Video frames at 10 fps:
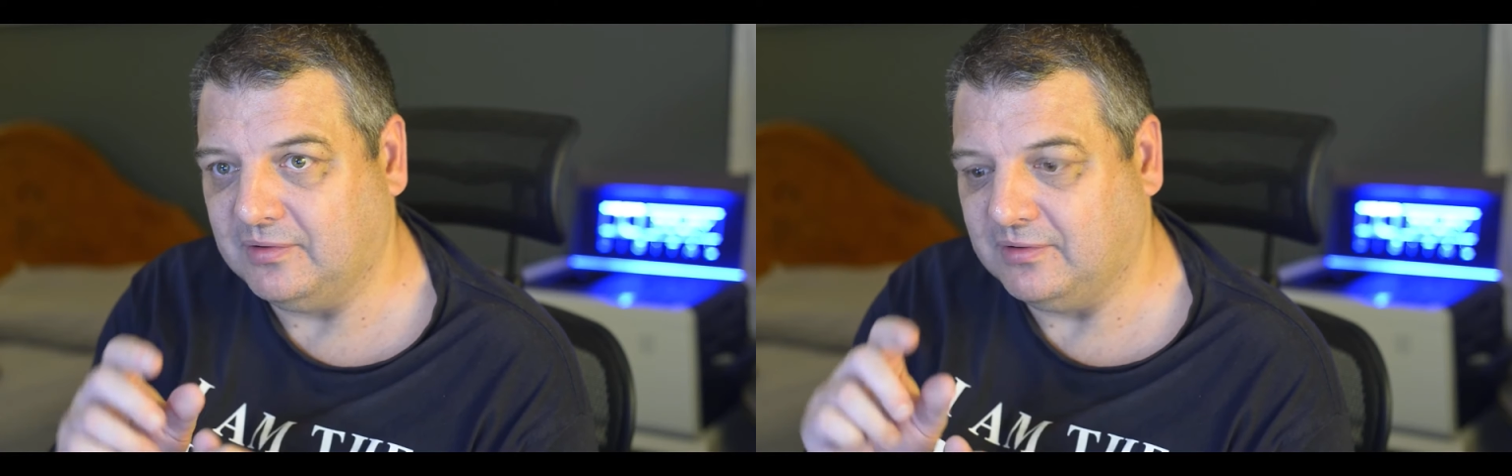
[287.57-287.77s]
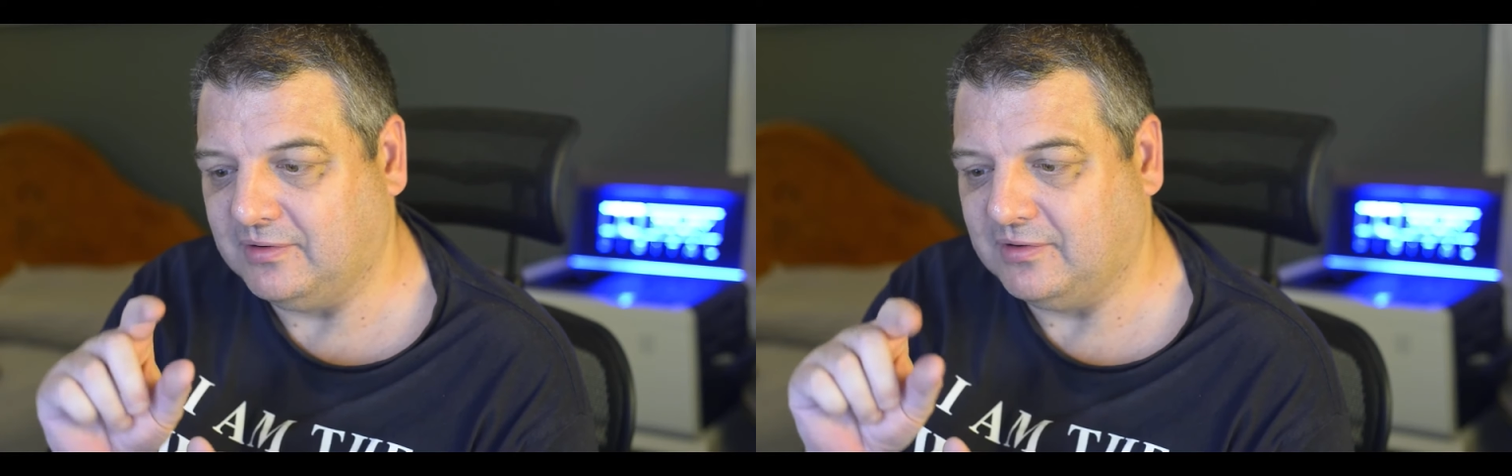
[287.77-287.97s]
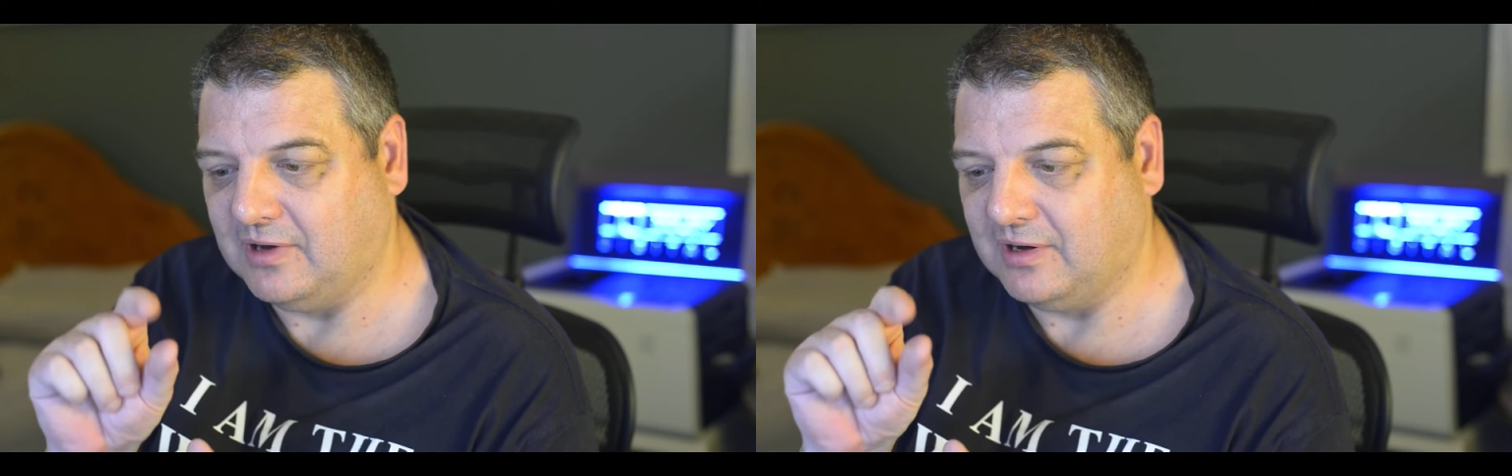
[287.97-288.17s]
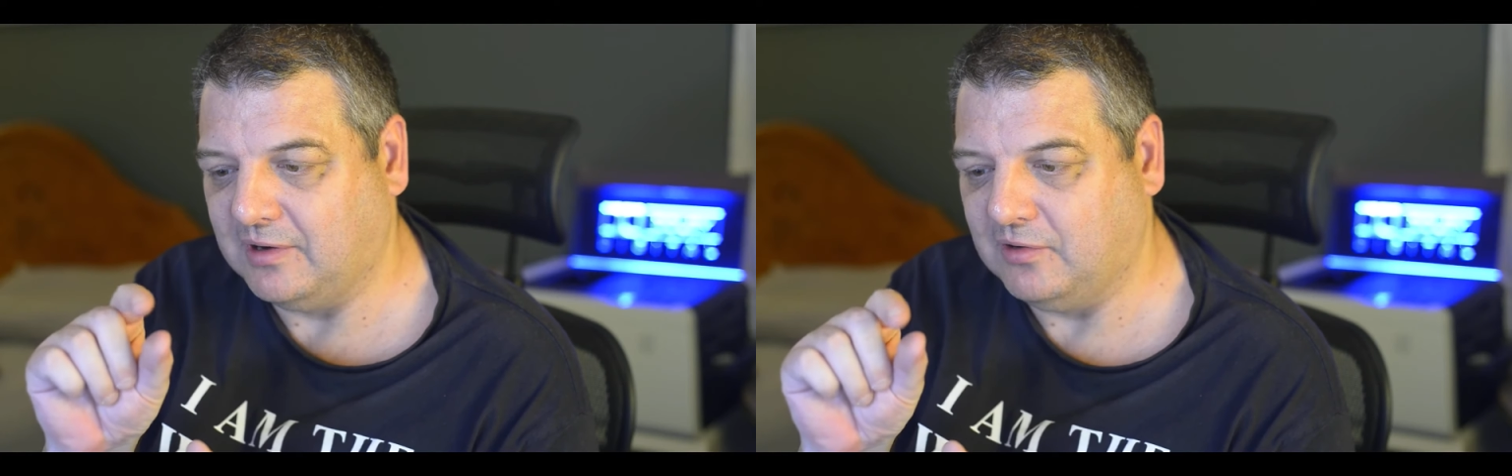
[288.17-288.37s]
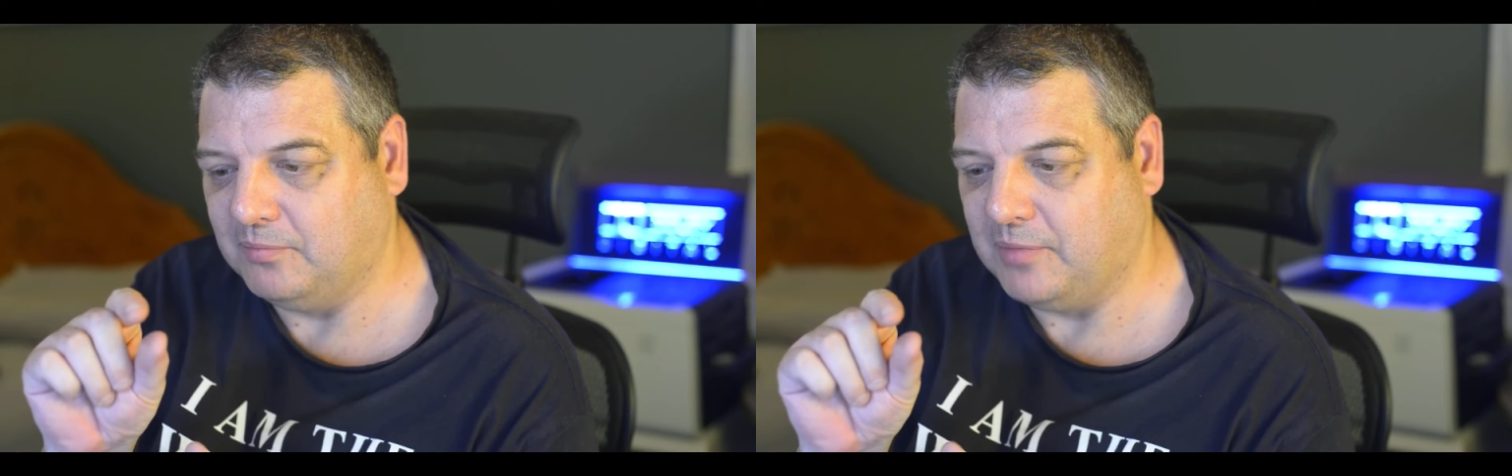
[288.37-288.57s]
it's like a
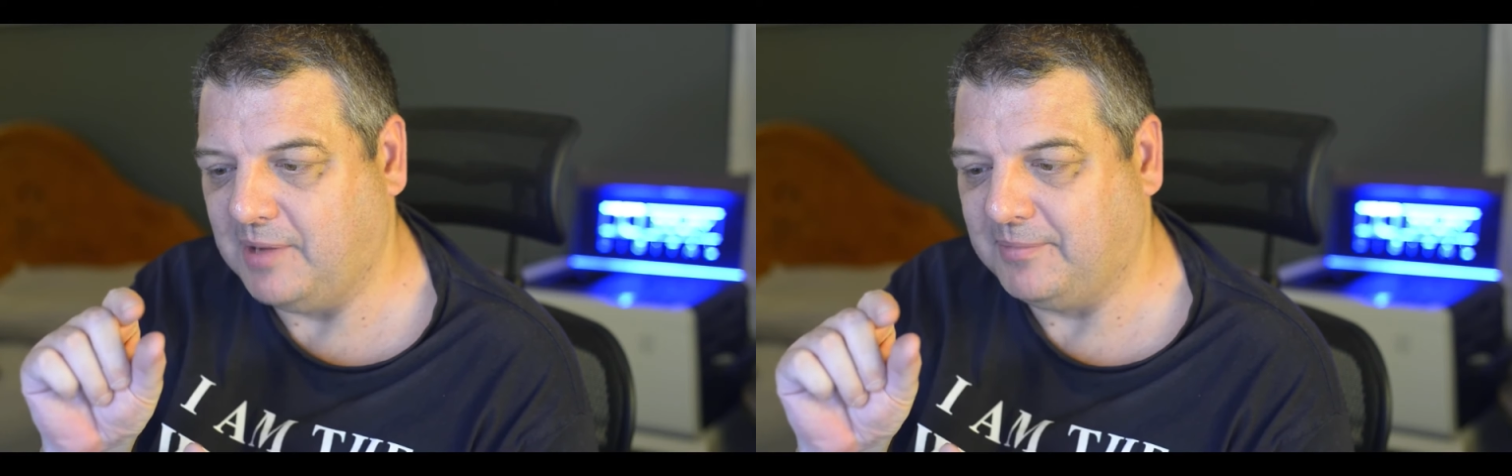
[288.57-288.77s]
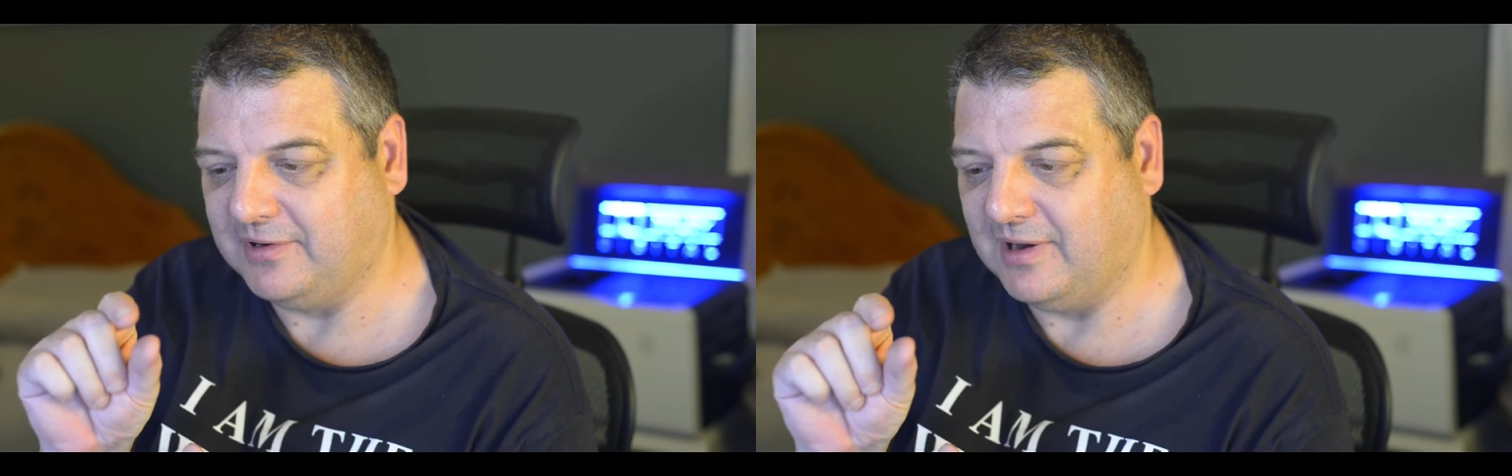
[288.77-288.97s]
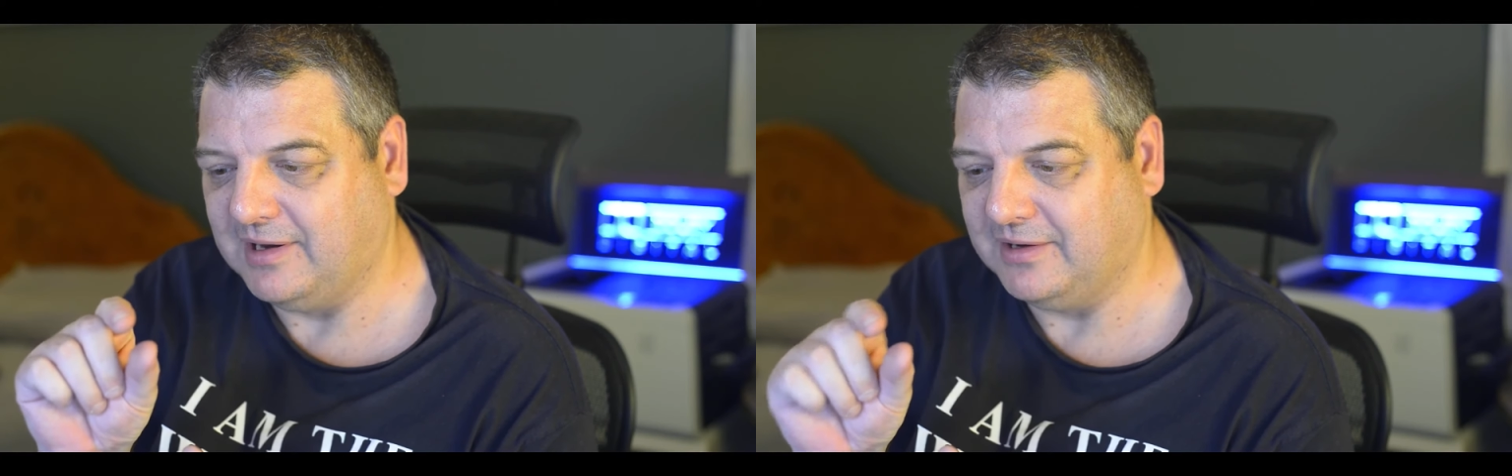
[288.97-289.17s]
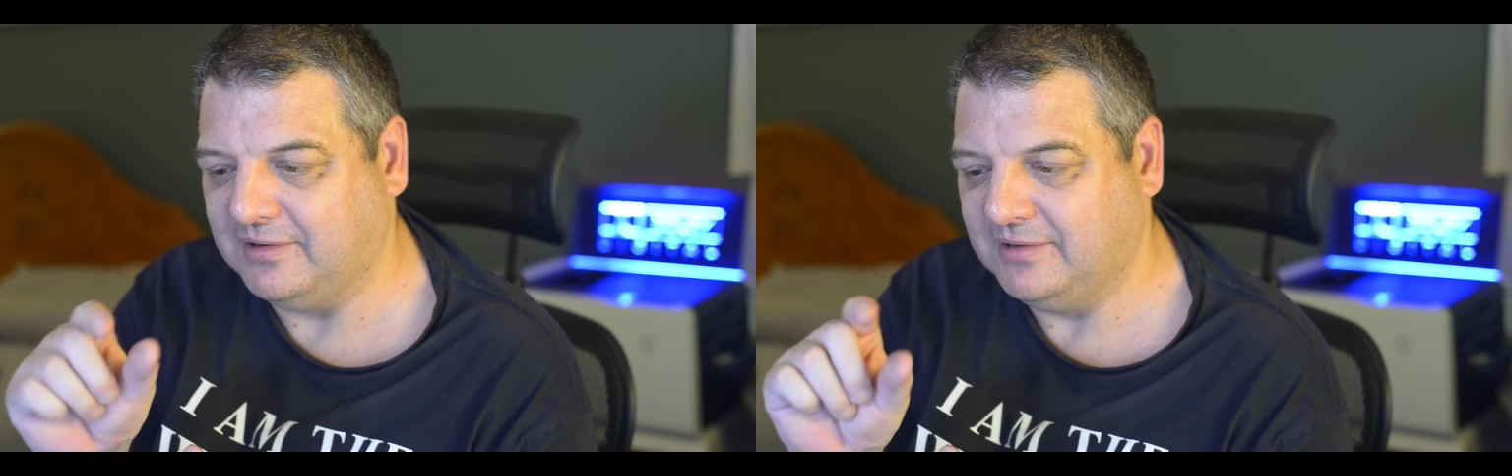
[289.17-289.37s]
little bimetallic